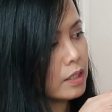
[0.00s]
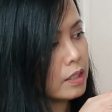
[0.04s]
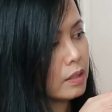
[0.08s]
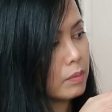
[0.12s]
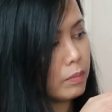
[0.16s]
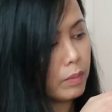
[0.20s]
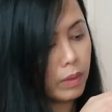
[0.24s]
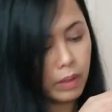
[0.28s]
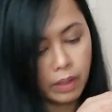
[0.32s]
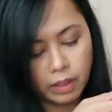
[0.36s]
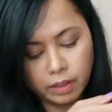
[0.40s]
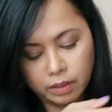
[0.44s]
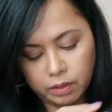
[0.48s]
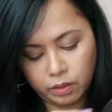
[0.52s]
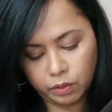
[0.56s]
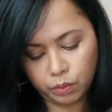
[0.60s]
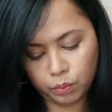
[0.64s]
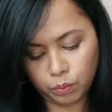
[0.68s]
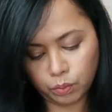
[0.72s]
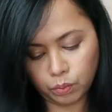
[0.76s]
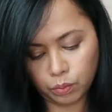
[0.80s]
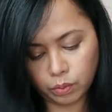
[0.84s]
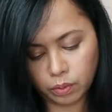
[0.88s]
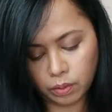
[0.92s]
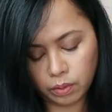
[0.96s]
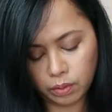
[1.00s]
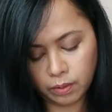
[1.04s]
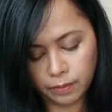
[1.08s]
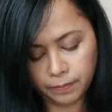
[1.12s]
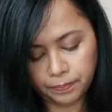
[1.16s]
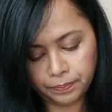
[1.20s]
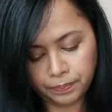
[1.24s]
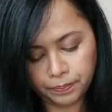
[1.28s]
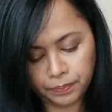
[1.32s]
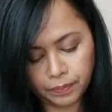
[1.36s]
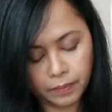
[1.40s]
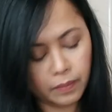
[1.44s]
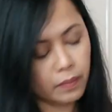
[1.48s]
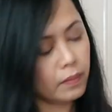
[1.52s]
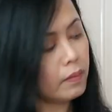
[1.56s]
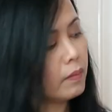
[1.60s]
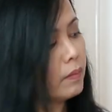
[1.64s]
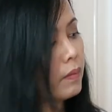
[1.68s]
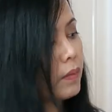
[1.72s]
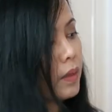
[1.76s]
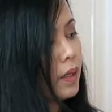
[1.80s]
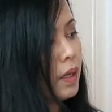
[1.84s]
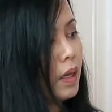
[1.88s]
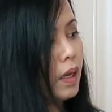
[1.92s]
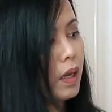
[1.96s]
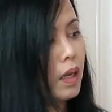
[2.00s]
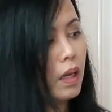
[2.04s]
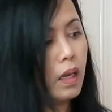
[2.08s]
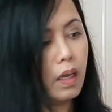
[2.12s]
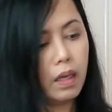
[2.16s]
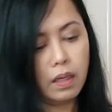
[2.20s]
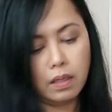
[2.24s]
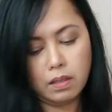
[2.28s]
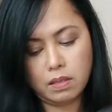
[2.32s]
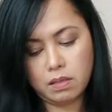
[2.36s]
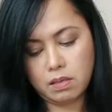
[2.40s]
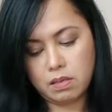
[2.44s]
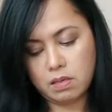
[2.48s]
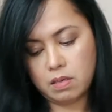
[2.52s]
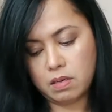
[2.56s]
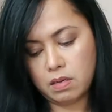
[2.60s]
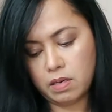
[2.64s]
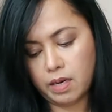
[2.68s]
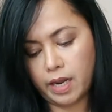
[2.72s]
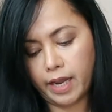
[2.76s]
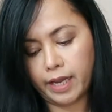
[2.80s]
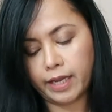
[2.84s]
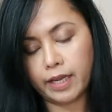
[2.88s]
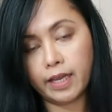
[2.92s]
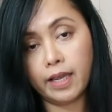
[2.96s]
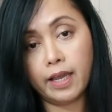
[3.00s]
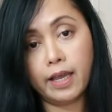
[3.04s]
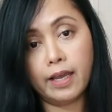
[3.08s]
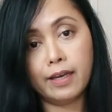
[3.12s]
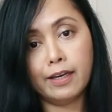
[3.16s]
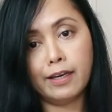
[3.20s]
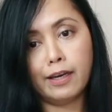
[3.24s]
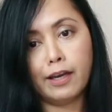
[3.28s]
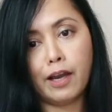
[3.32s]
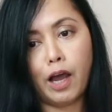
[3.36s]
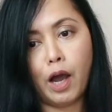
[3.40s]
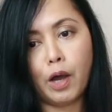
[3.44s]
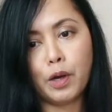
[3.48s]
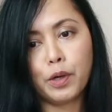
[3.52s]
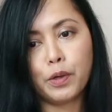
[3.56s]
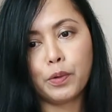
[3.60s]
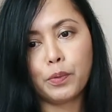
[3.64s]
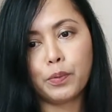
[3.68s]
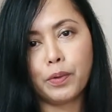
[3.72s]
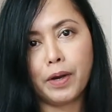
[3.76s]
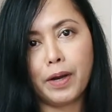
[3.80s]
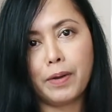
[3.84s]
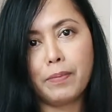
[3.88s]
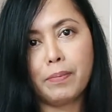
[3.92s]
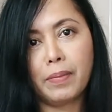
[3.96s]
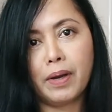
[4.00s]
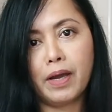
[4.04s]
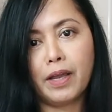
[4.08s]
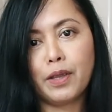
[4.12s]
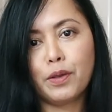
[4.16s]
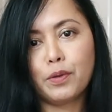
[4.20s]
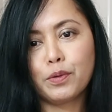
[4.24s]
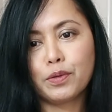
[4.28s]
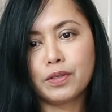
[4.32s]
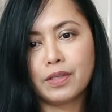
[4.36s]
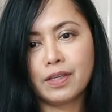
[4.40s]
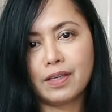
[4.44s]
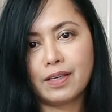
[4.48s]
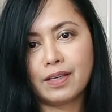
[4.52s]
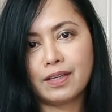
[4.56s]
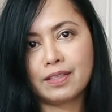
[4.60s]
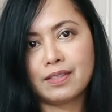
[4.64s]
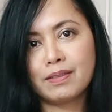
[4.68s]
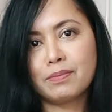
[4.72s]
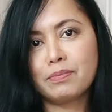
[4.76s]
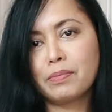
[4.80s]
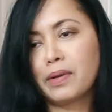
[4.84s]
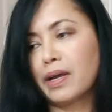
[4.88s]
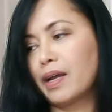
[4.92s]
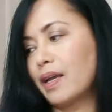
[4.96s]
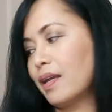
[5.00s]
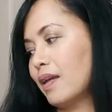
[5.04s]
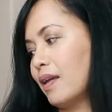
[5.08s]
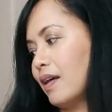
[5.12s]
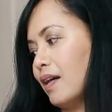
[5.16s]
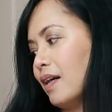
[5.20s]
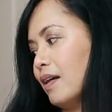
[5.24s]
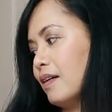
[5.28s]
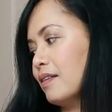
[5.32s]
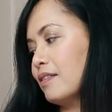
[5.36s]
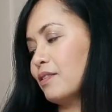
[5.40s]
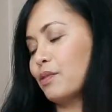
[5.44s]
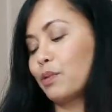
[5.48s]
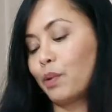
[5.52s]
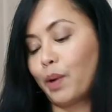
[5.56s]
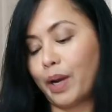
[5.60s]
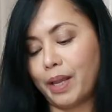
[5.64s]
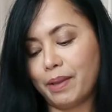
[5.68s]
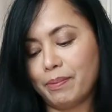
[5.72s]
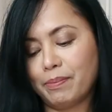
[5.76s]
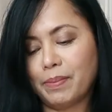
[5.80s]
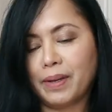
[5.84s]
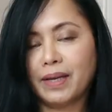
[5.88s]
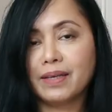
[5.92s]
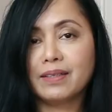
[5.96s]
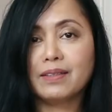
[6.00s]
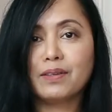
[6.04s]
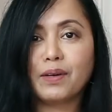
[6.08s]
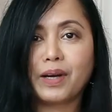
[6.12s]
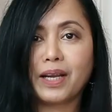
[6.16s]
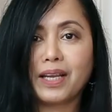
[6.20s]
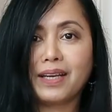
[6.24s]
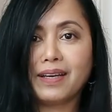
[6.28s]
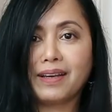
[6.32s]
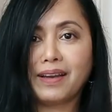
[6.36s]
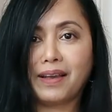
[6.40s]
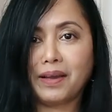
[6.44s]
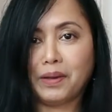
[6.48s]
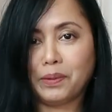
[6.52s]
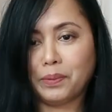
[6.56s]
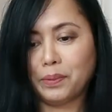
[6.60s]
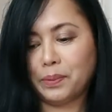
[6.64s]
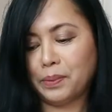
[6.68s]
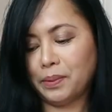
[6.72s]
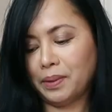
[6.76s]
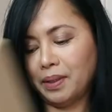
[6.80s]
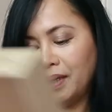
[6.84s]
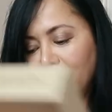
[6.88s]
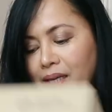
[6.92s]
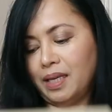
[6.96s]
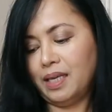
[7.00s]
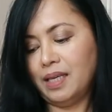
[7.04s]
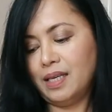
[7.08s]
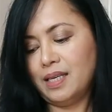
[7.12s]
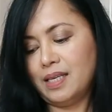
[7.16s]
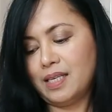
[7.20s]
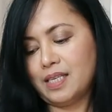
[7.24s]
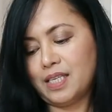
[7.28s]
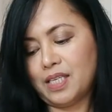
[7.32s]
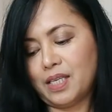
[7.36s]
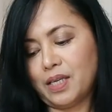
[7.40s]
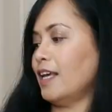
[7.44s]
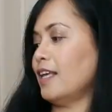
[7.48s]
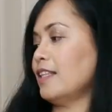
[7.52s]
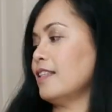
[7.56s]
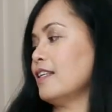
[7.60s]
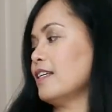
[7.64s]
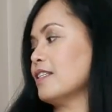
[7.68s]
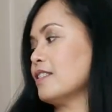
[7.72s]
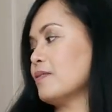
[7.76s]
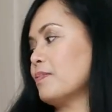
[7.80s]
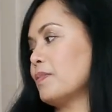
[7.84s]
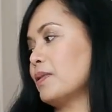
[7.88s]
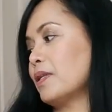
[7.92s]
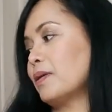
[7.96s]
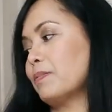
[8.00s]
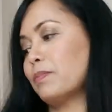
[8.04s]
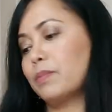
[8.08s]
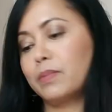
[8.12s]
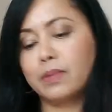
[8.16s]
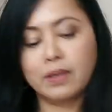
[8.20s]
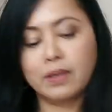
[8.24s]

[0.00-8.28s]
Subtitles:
smart shoes. And I get another one, but I use it as my tripod right now. So that's from